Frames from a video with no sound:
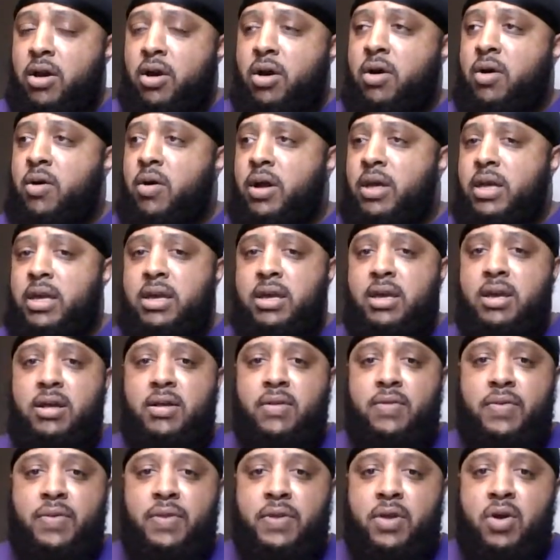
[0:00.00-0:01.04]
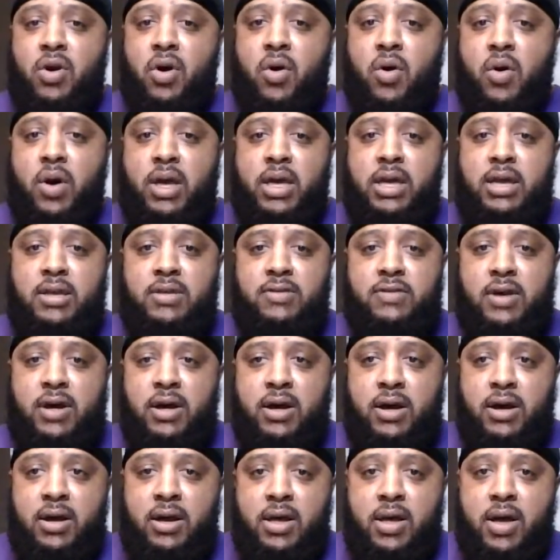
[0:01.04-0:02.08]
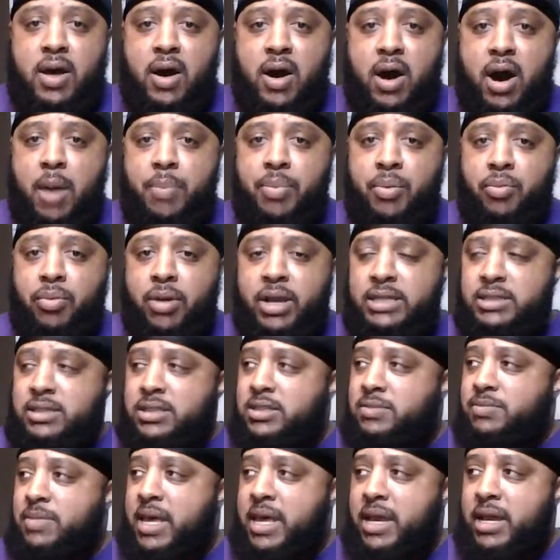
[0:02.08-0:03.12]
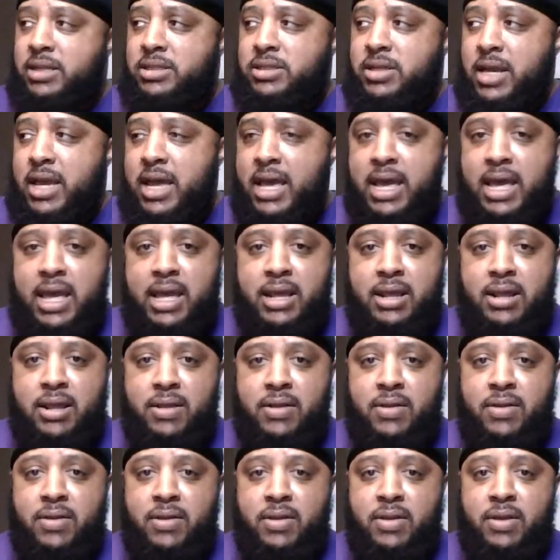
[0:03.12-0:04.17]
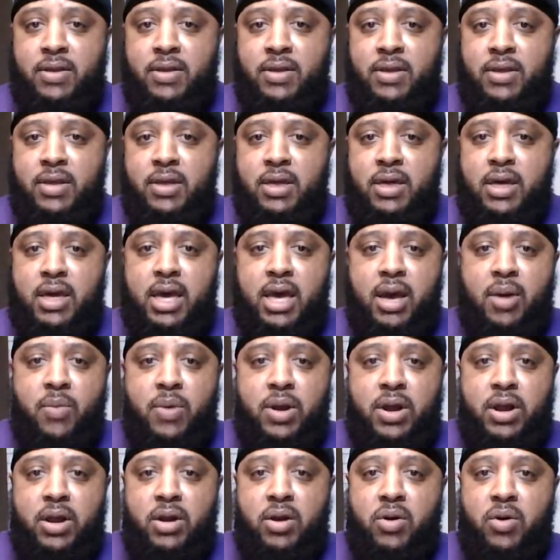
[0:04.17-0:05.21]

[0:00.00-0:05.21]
Or he's a operations manager at where?